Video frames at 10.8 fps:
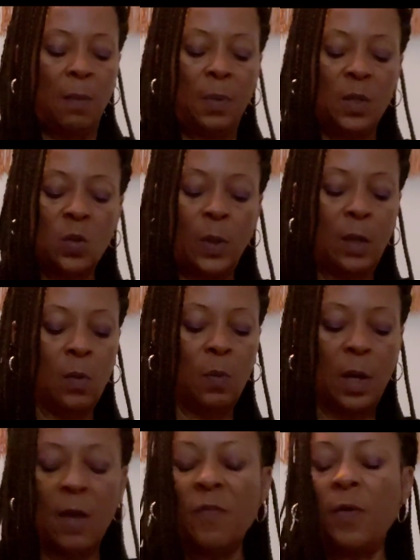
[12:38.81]
between or
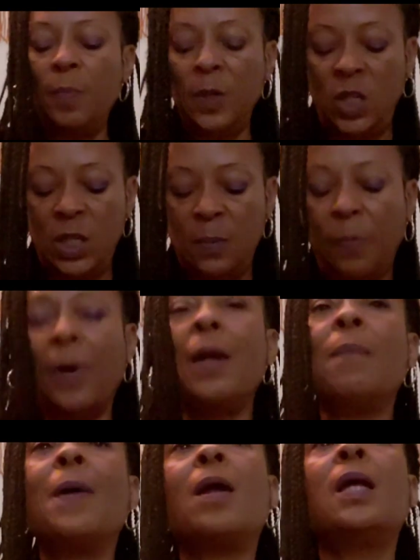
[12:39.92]
whatever, but just pray
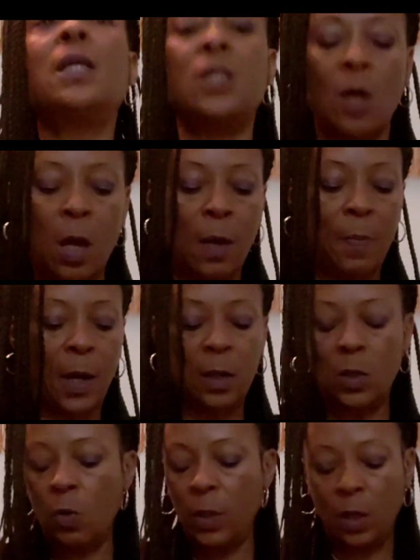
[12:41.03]
about it and talk about it.
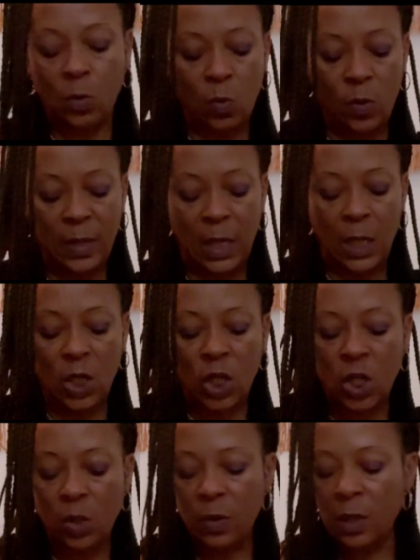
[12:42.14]
Don't ignore the
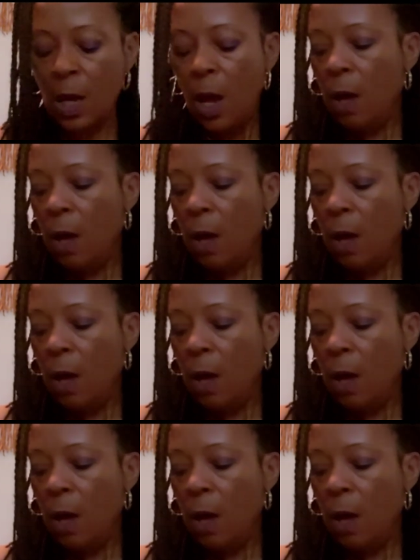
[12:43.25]
issues.